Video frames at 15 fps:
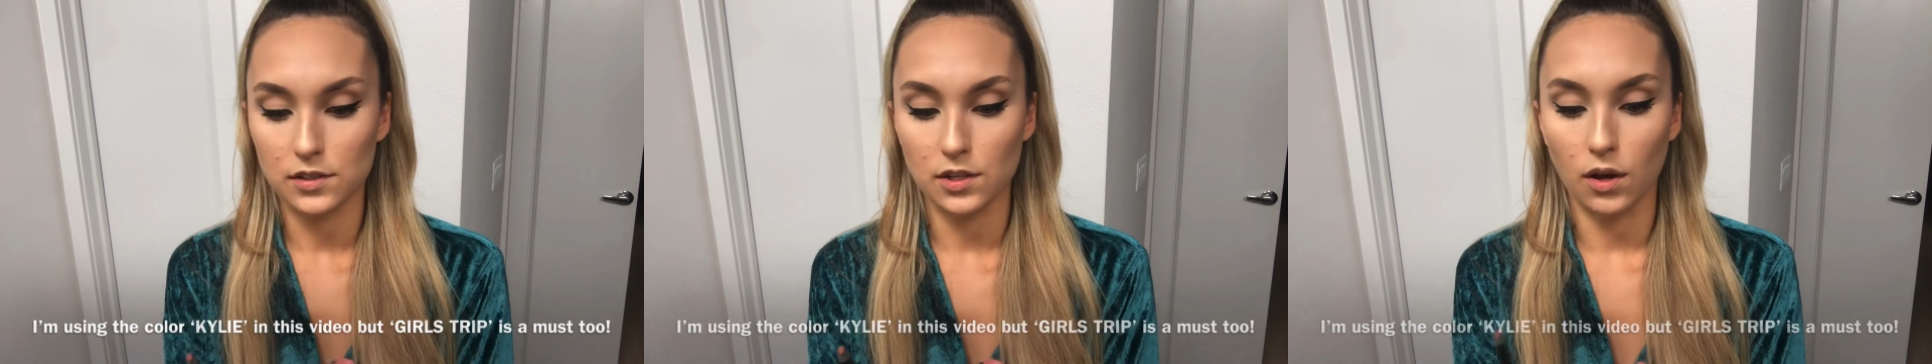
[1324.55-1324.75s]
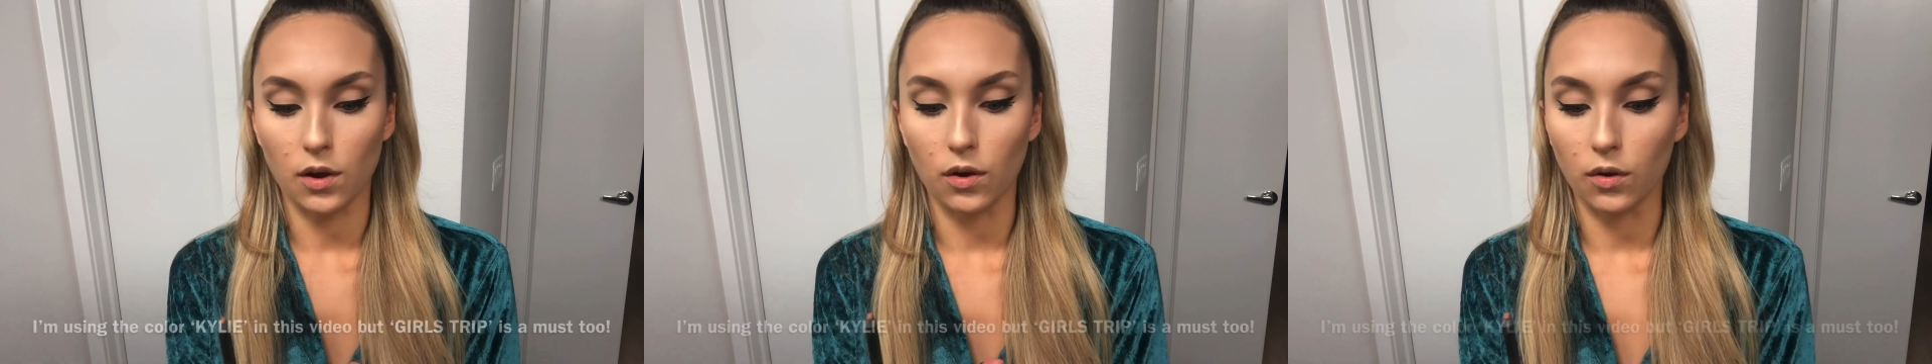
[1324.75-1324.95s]

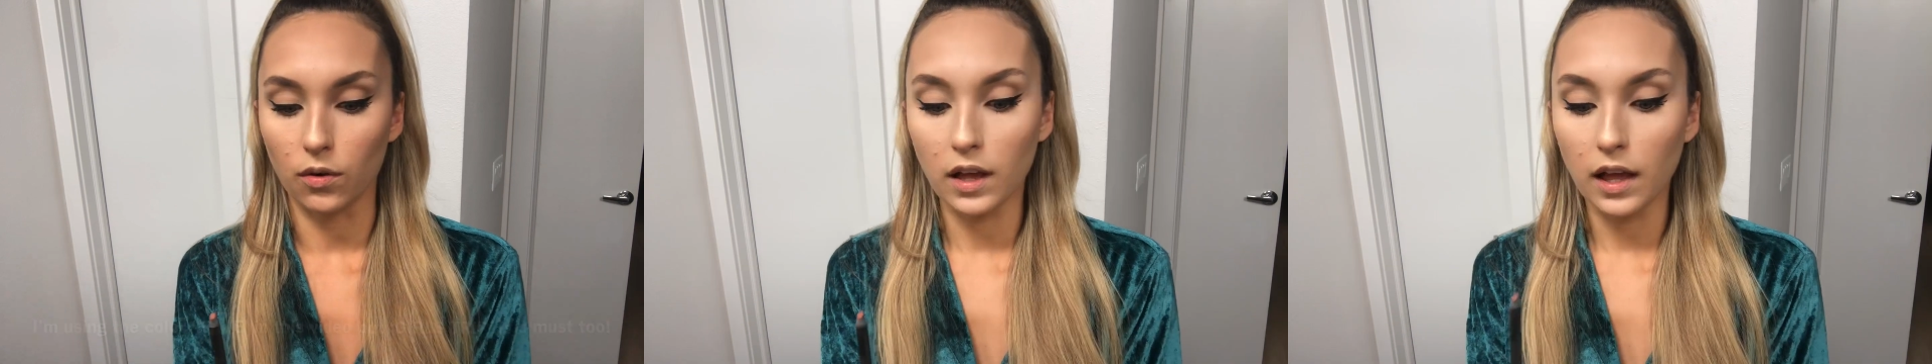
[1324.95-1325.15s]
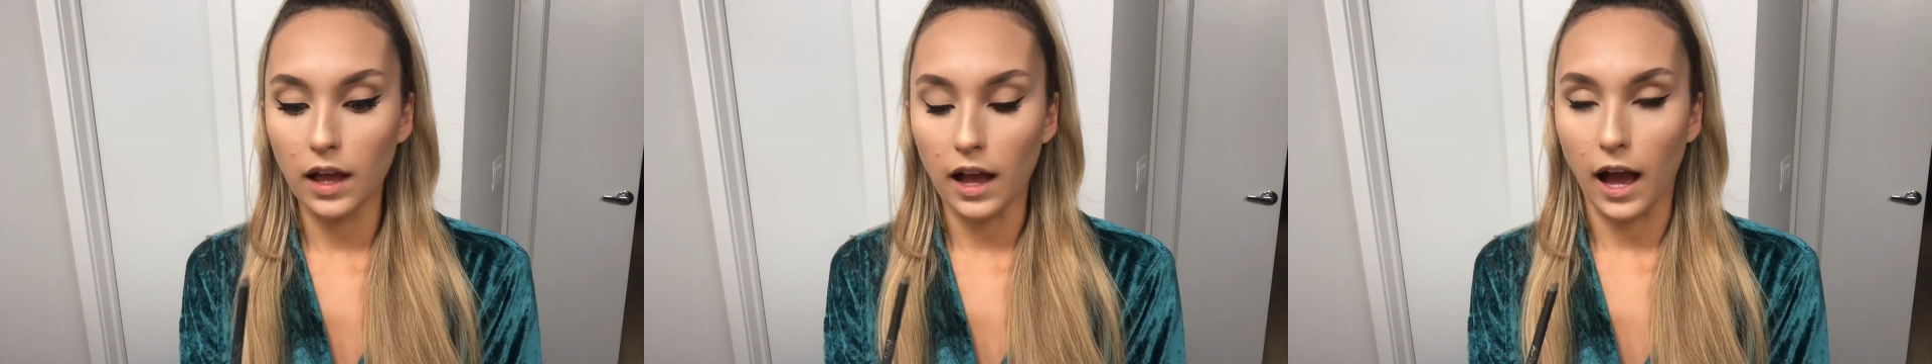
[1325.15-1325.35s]
So
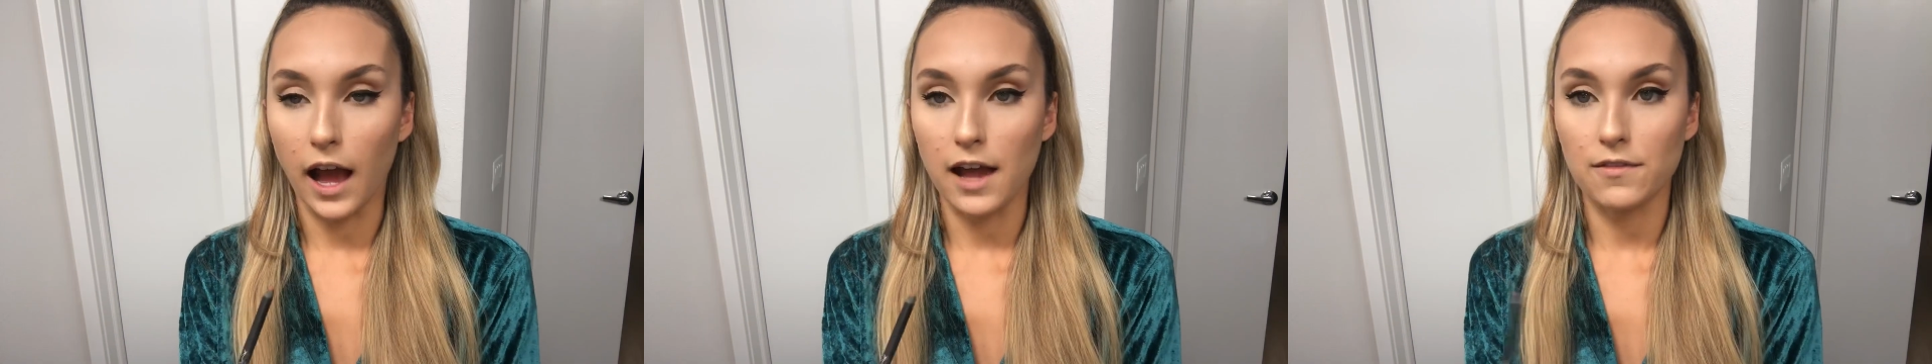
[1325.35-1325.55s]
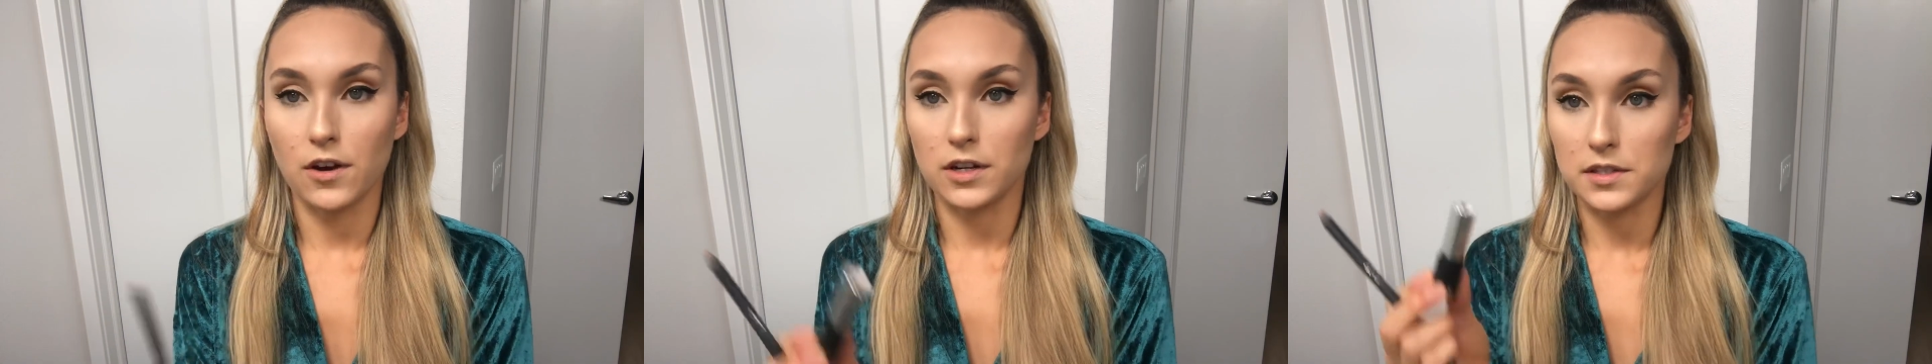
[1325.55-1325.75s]

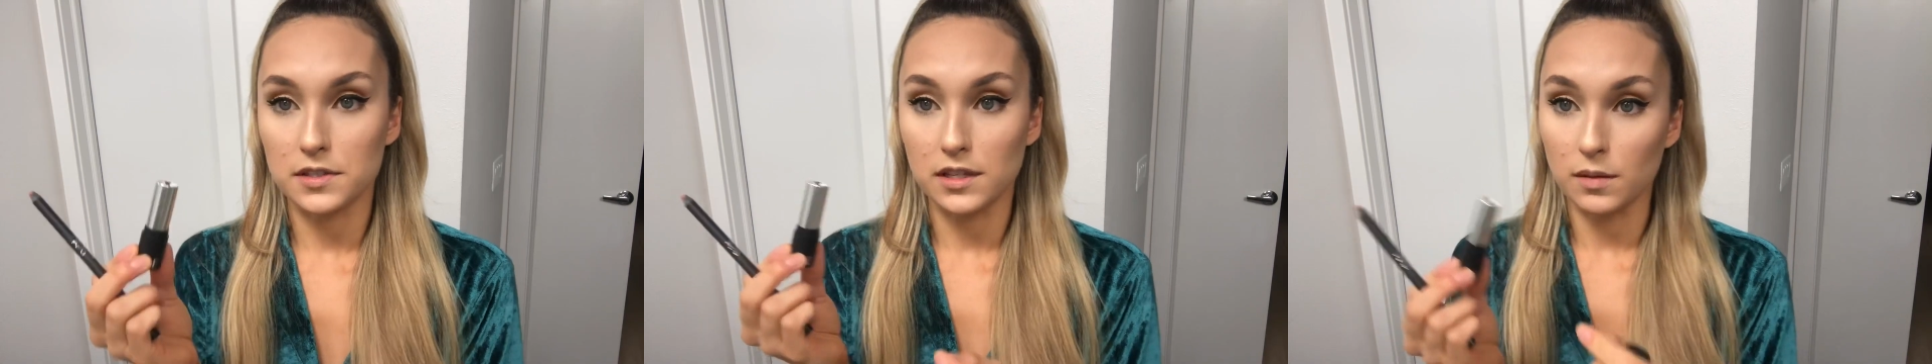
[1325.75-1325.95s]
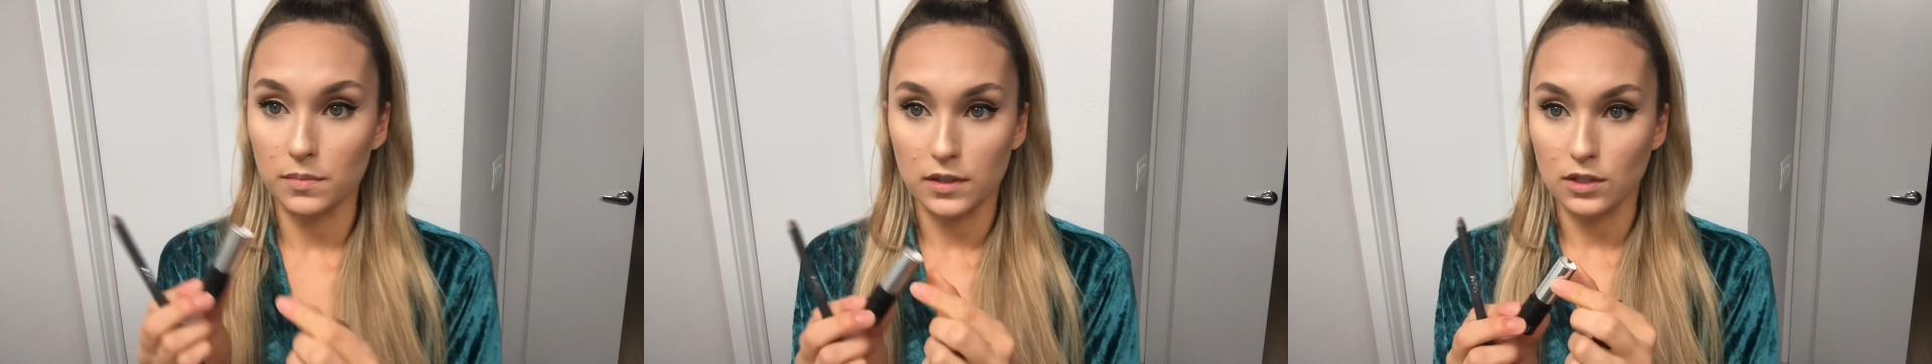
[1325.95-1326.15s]
I've
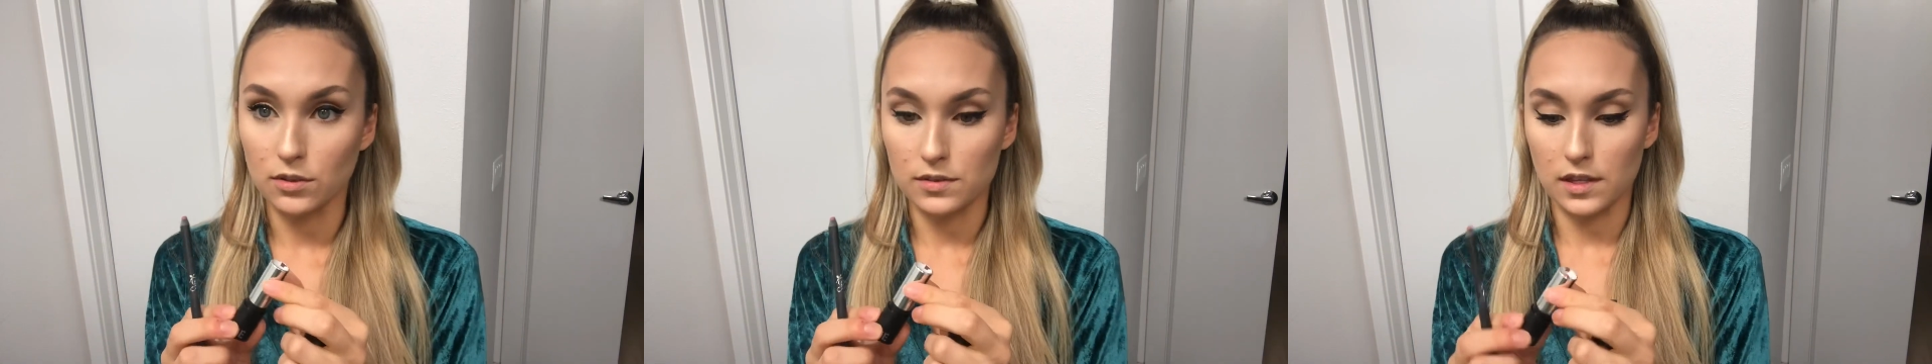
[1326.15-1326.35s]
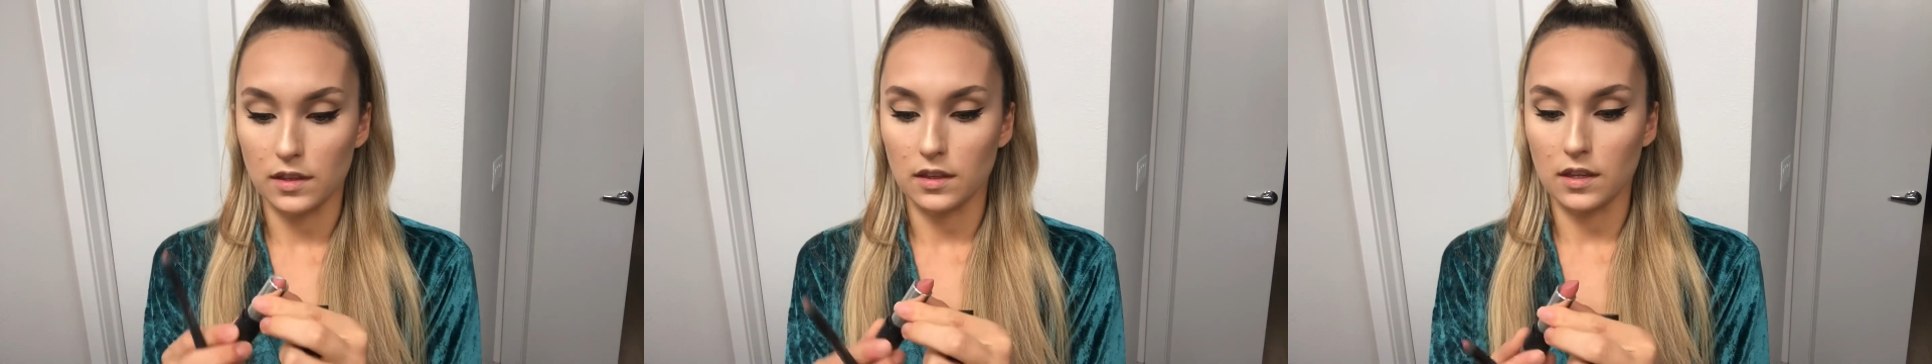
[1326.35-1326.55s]
honestly been using